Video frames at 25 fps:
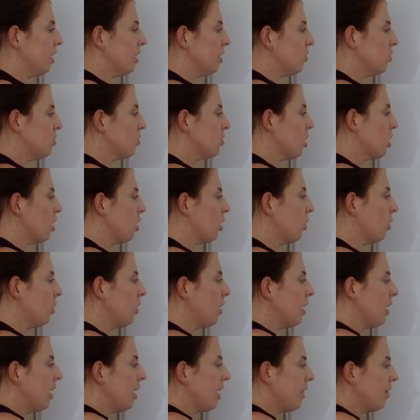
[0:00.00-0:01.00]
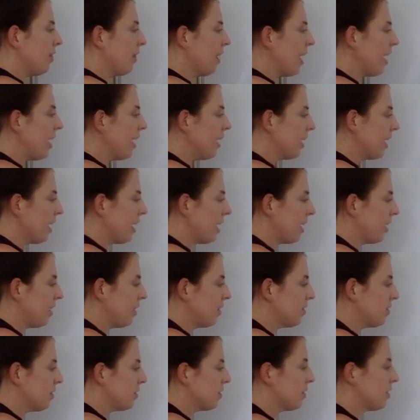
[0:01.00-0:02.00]
And so in that
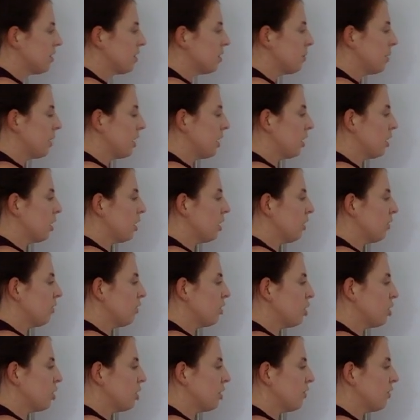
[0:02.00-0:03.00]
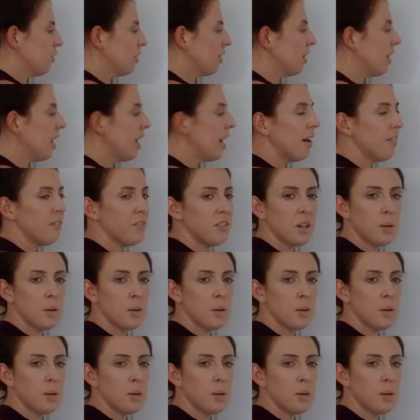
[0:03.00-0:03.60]
case, the demand curve would shift left.